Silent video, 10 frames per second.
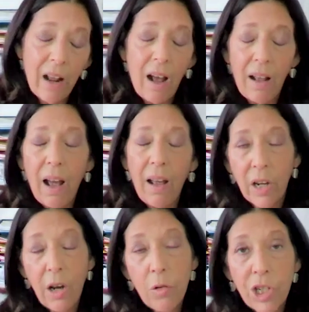then on
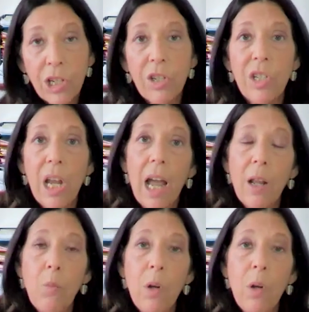the coaching side,